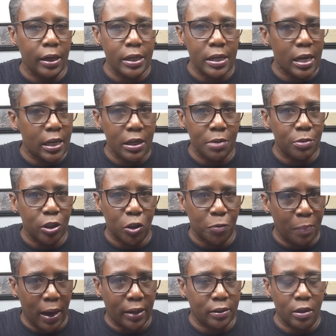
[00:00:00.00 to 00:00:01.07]
didn't even
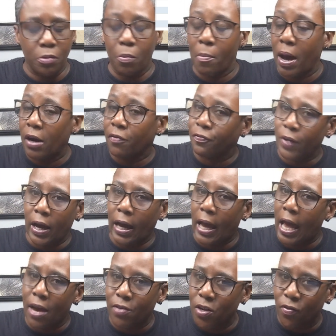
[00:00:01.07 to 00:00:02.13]
expect it. Matter of fact, I
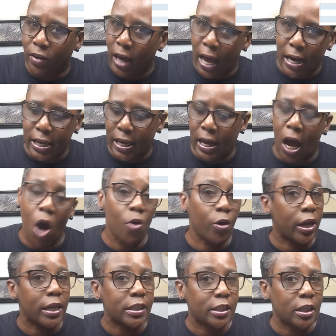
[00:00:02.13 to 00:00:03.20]
haven't even got it yet. I don't
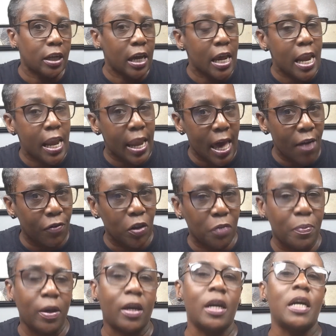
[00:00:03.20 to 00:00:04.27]
get it to the 11th
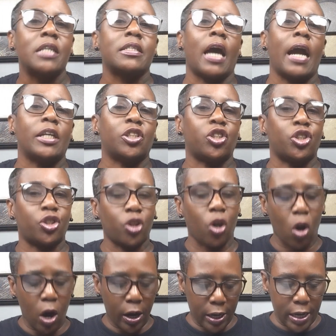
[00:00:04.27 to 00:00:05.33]
because I
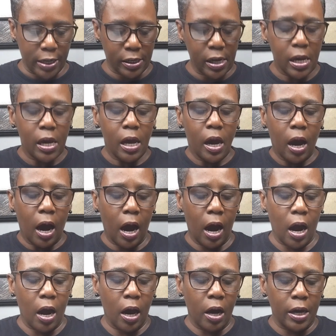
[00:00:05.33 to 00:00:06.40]
started
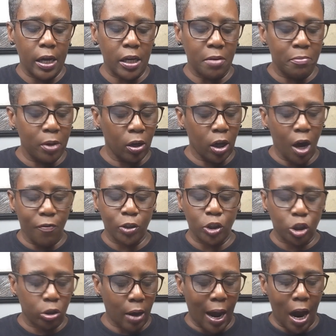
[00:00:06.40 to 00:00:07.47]
in the middle of a
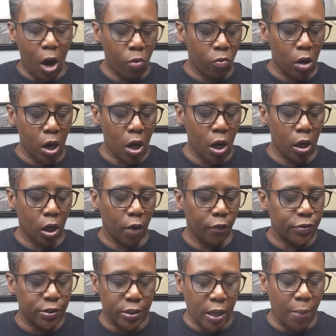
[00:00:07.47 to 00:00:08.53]
trial run
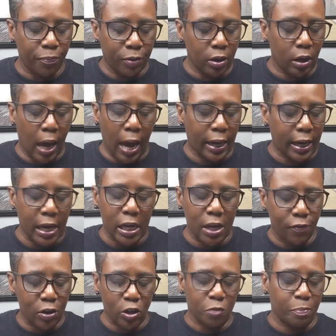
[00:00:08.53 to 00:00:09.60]
of something. I can't
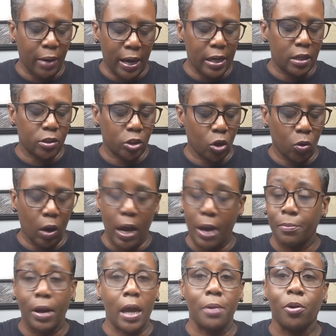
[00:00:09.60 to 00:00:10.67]
even explain it, so I
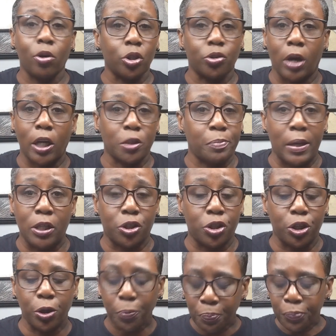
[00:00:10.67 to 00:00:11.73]
am not even going to try to explain it to
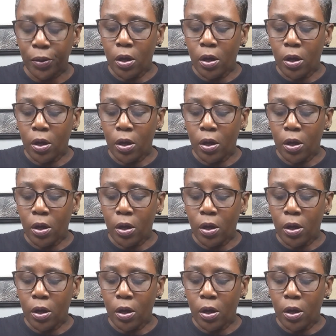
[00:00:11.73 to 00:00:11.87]
you.